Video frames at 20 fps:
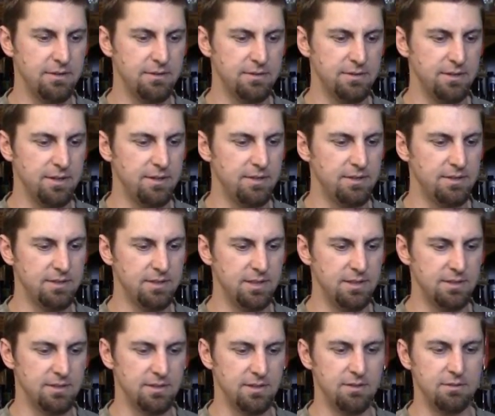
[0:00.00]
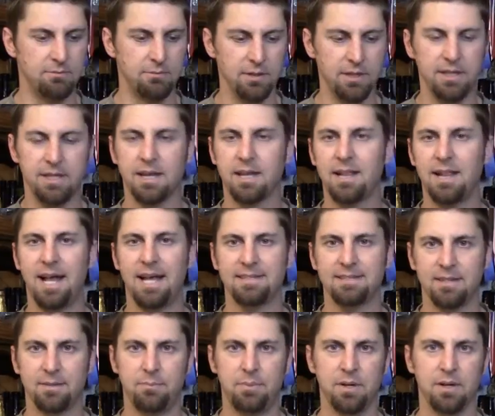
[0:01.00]
So it's a, really a
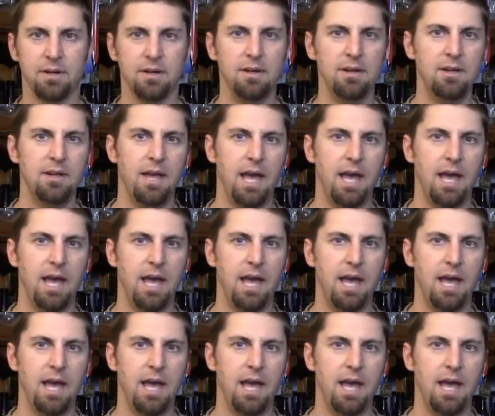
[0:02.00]
classic beer.